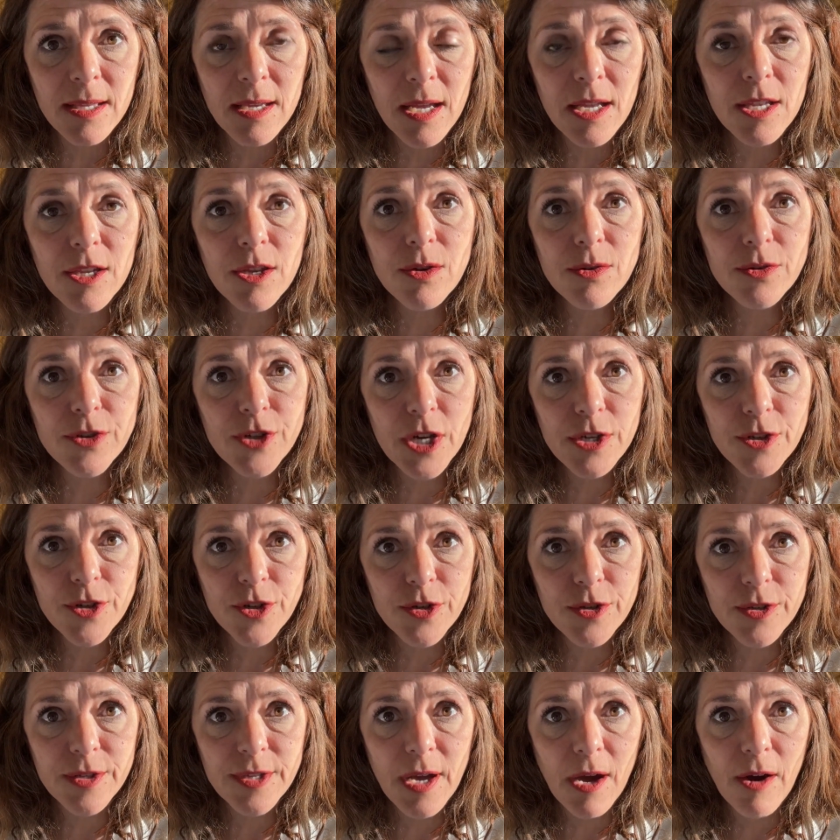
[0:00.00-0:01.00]
and you judge
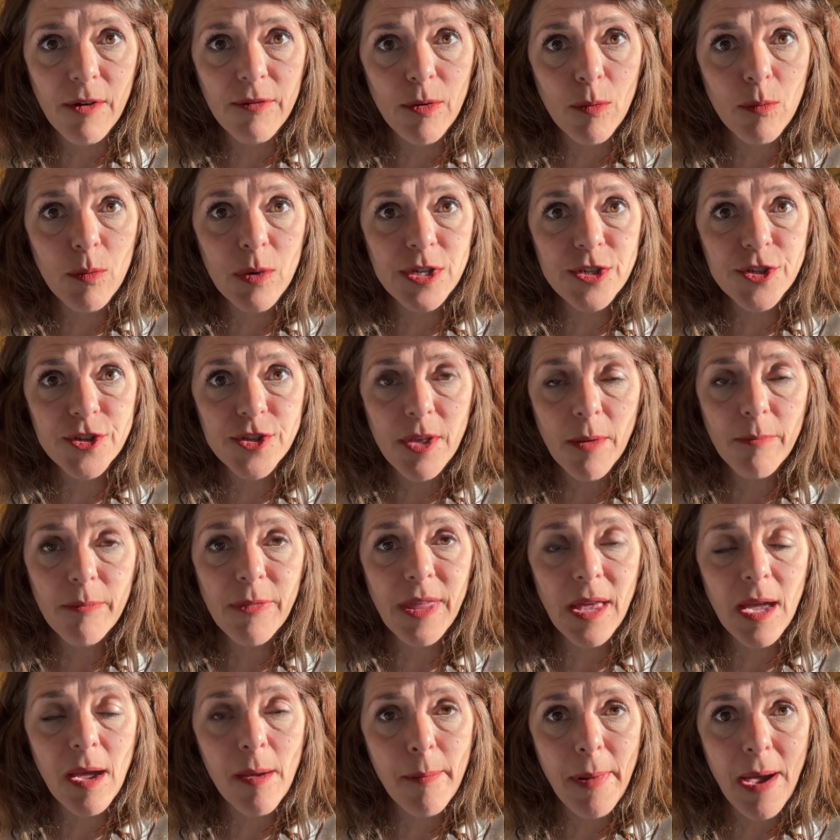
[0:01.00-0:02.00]
yourself and wish
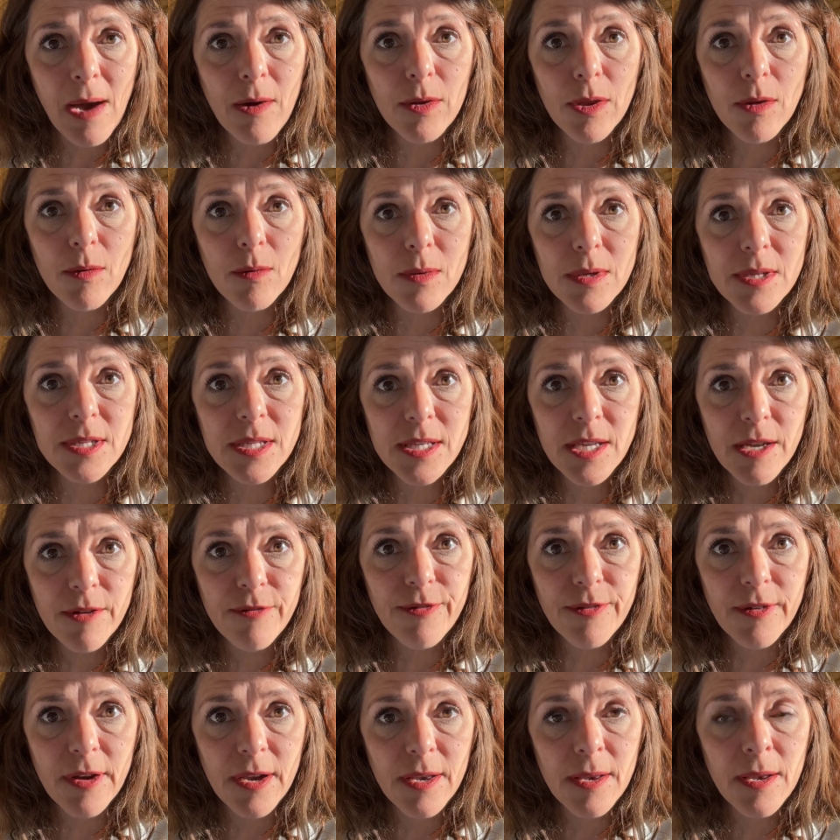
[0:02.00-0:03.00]
something about you was
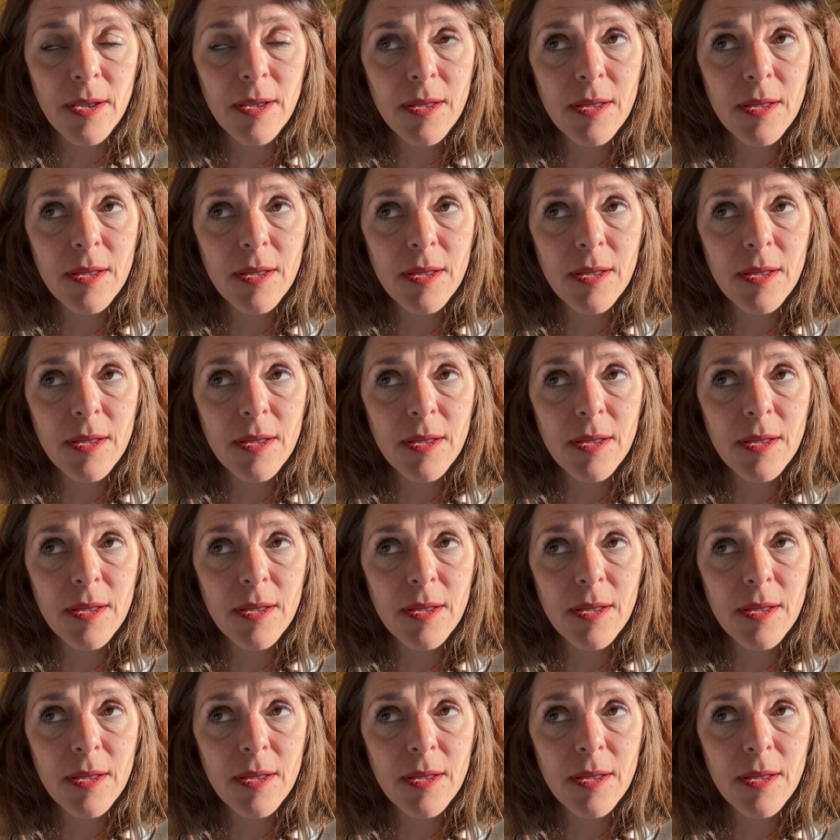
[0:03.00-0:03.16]
different,